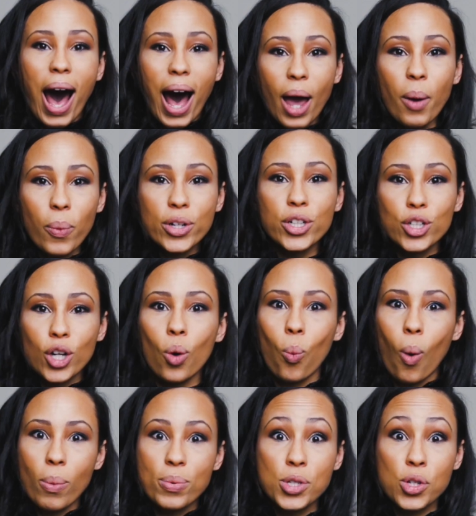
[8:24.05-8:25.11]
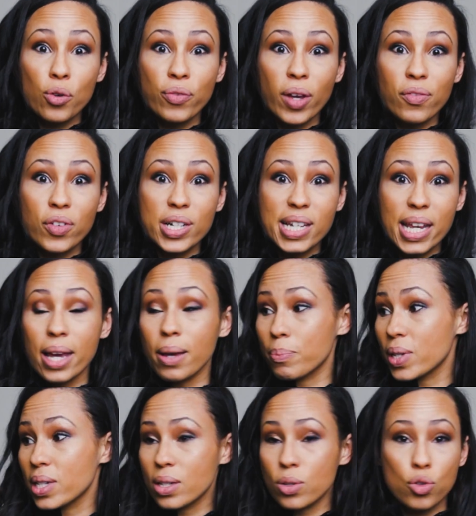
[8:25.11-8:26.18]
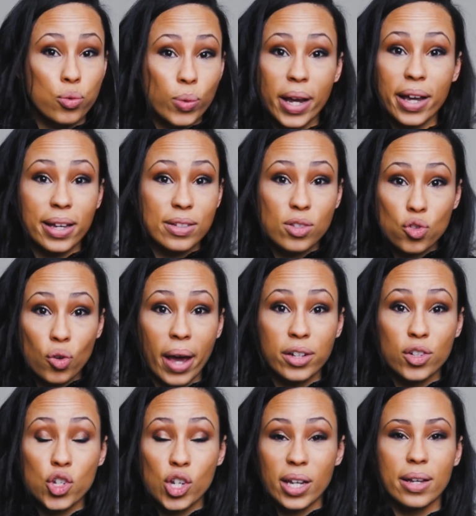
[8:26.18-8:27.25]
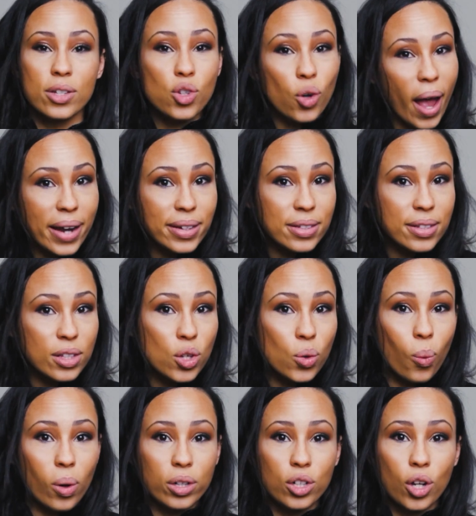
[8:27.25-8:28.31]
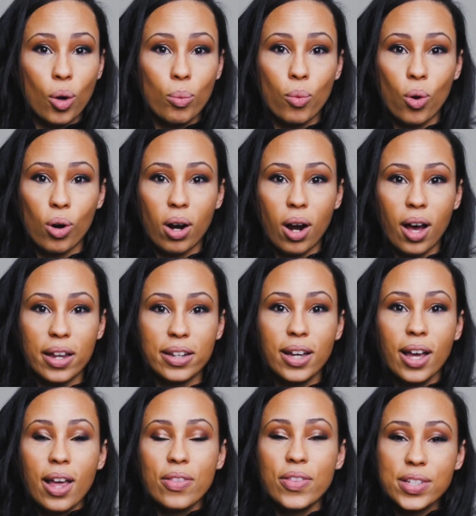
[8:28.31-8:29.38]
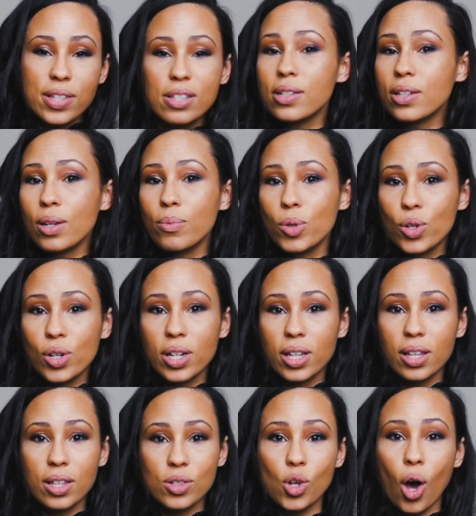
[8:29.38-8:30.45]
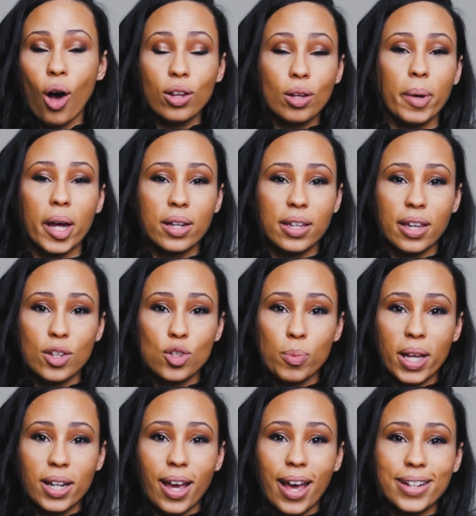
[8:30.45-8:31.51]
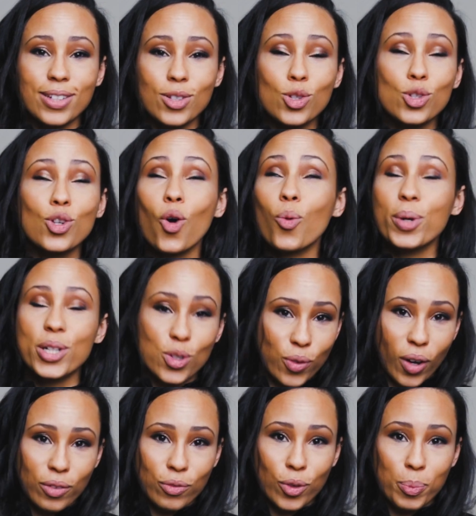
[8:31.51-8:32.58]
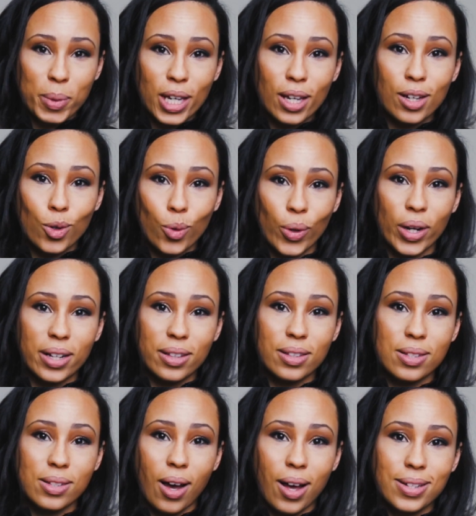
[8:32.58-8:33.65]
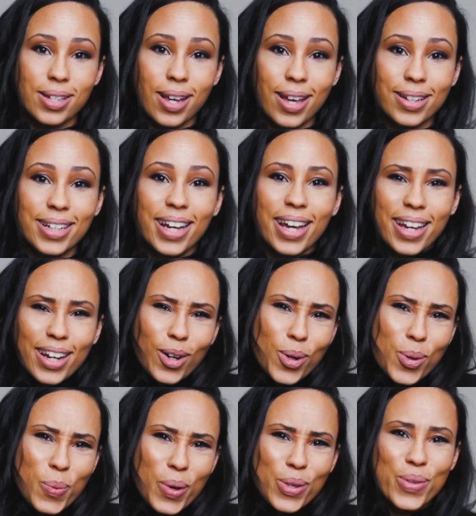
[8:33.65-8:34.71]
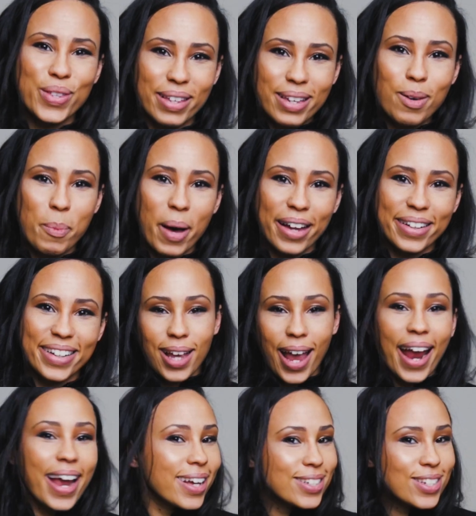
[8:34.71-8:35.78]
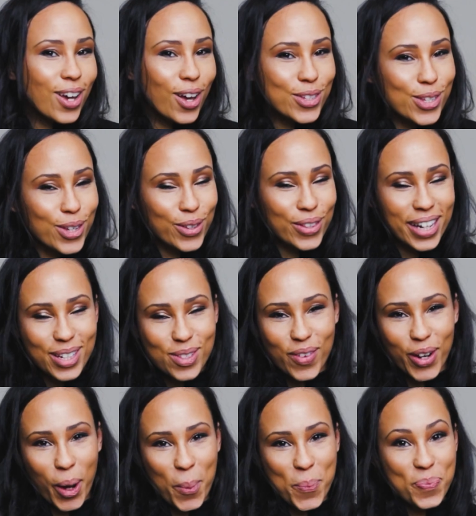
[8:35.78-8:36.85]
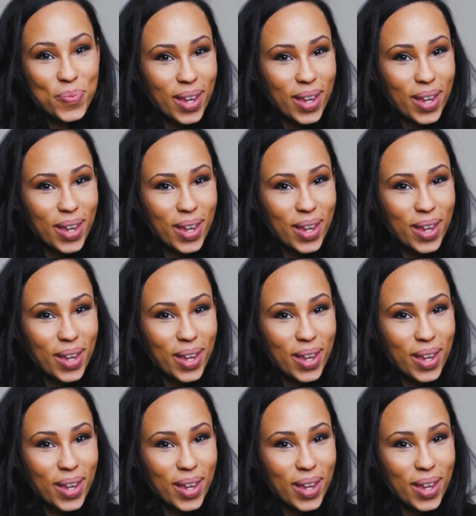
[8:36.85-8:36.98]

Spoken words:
I want to know, what was your favorite tip, trick, strategy? Is there anything you want to know more on? This is a community that's all about engagement and it's so much fun for me in creating this content, hearing what you think about it. And I'll see you in the next video.